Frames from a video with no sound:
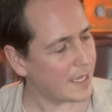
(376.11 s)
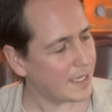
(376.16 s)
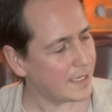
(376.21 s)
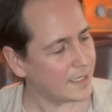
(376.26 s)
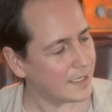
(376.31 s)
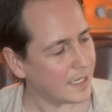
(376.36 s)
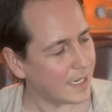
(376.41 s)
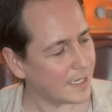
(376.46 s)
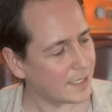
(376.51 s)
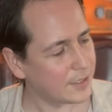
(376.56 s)

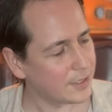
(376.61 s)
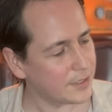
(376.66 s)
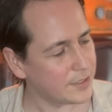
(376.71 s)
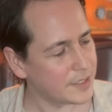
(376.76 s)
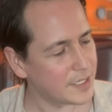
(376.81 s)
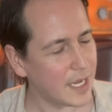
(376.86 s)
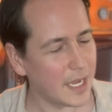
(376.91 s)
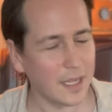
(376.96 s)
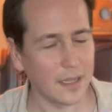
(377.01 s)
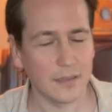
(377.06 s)
And I
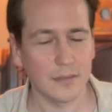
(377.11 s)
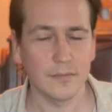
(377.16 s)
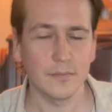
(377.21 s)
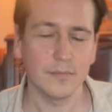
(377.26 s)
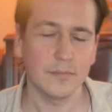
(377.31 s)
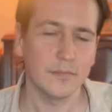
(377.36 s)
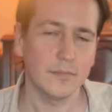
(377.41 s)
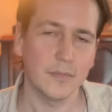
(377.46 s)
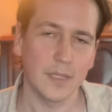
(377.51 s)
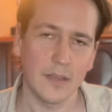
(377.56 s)
couldn't tell
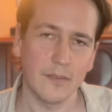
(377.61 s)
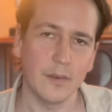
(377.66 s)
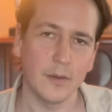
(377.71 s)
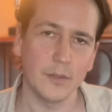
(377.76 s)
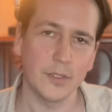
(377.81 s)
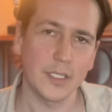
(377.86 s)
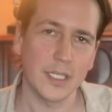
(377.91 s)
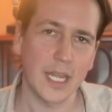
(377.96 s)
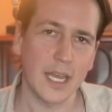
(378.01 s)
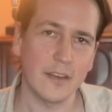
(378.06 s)
if it
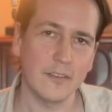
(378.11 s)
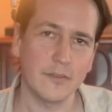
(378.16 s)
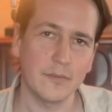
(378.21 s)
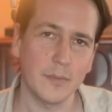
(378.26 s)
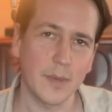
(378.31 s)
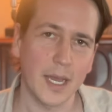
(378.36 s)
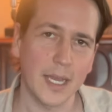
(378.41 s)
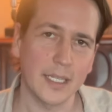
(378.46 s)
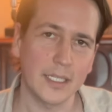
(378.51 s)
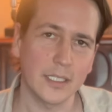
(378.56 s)
was an F
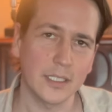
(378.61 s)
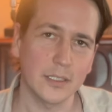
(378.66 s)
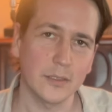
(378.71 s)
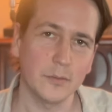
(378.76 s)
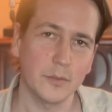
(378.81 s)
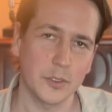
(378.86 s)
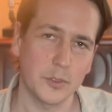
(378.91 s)
minor,